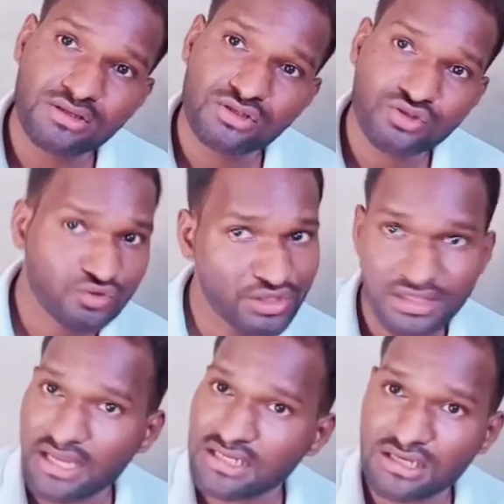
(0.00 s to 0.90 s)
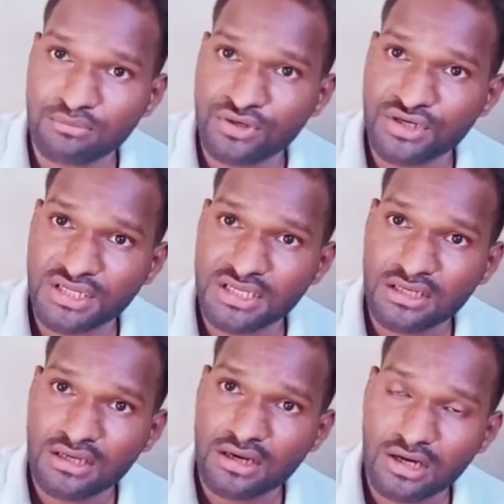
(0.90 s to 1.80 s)
So in that
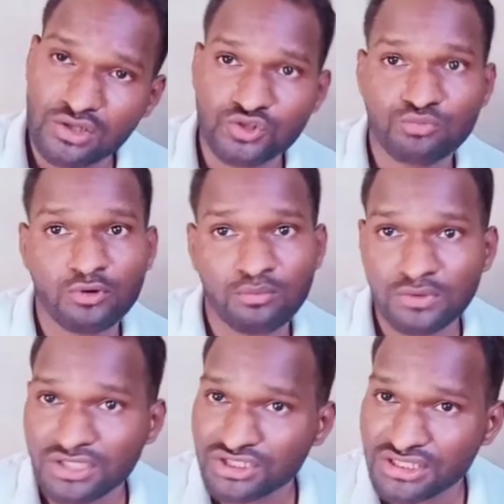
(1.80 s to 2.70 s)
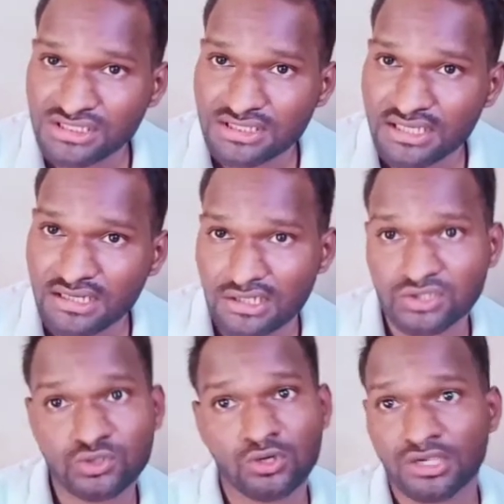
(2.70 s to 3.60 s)
community also population is there,
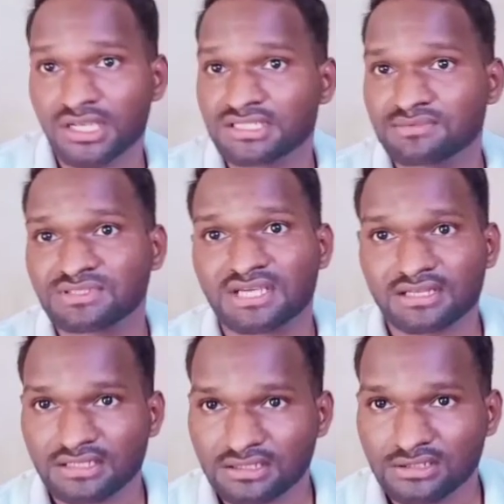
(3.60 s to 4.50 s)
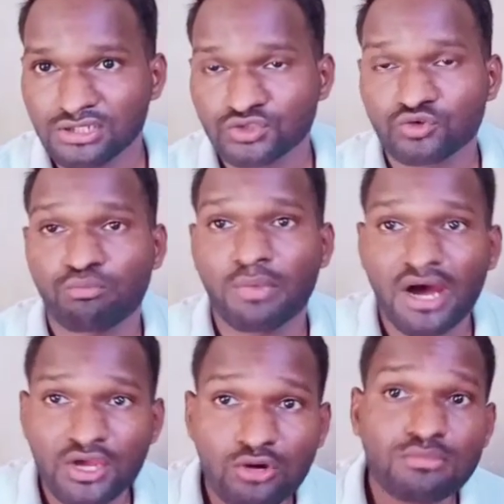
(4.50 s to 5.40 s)
also organisms are there. So
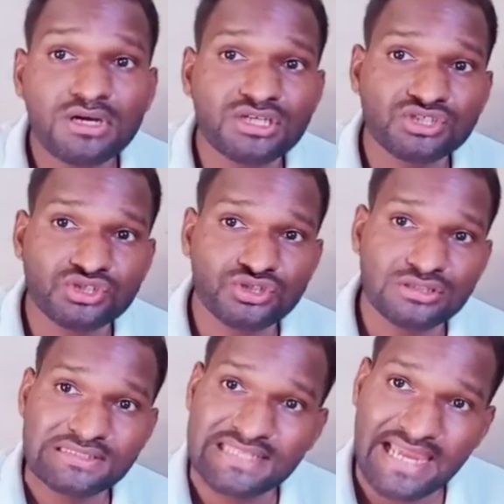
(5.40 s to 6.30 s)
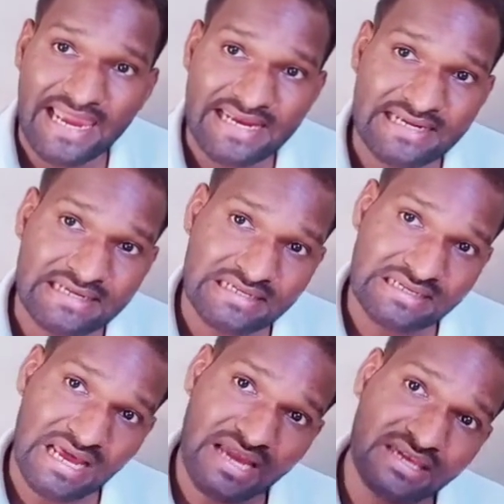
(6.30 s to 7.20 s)
biome constitute the
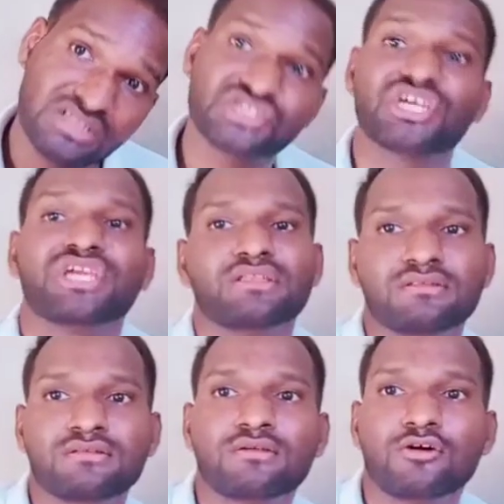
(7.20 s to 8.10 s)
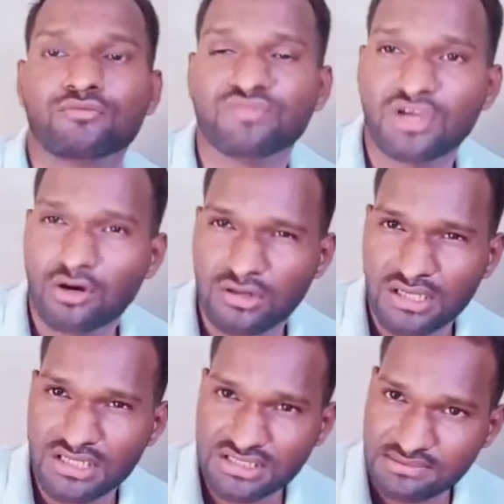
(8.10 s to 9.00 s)
entire chain of the
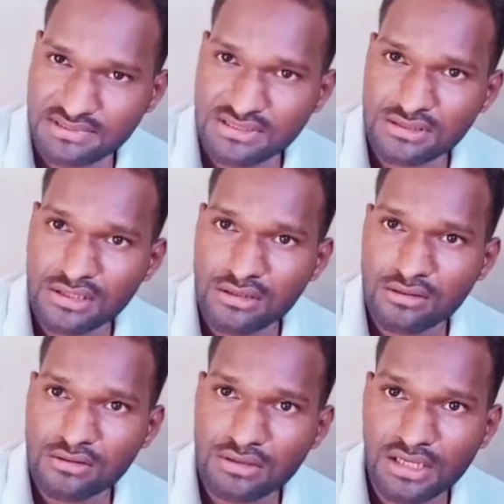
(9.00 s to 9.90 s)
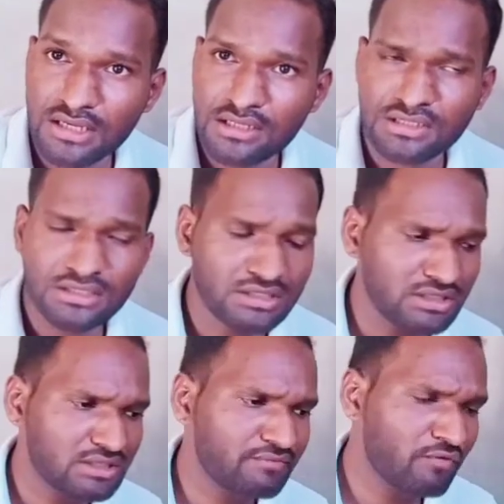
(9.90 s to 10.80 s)
organisms. Okay.
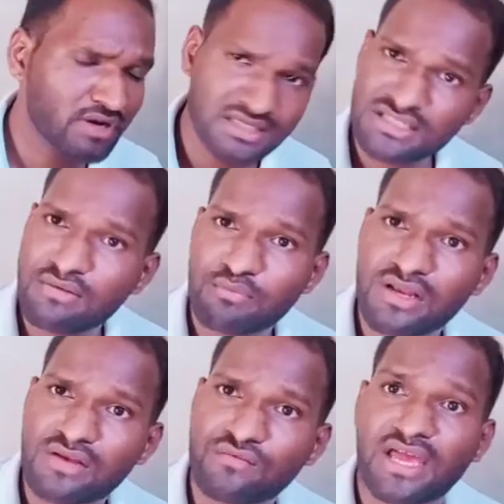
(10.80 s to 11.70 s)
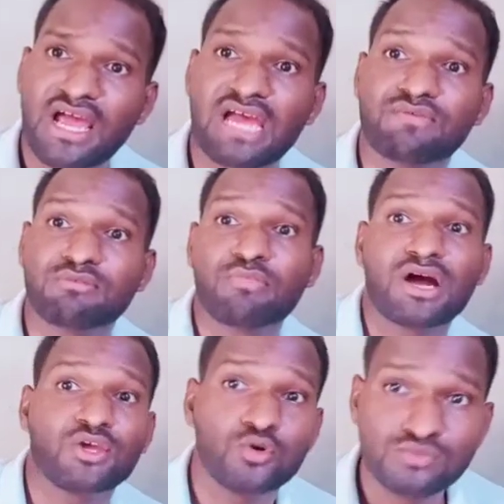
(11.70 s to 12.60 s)
For example, we are having
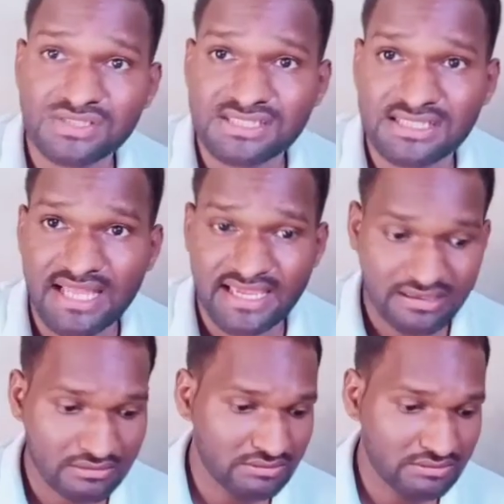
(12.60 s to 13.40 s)
biomes like